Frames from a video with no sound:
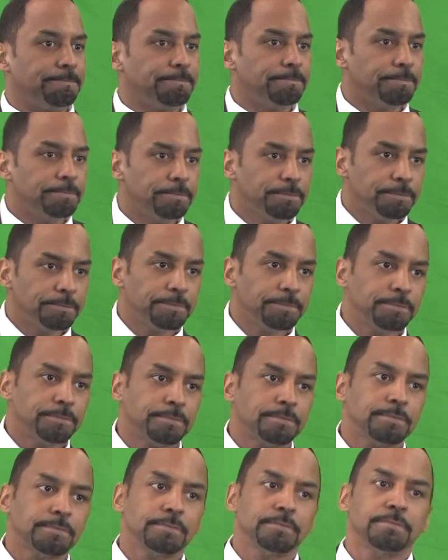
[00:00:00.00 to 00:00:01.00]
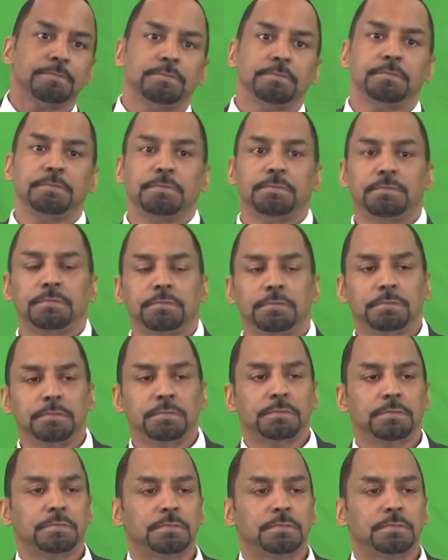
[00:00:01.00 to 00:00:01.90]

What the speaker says: [no speech]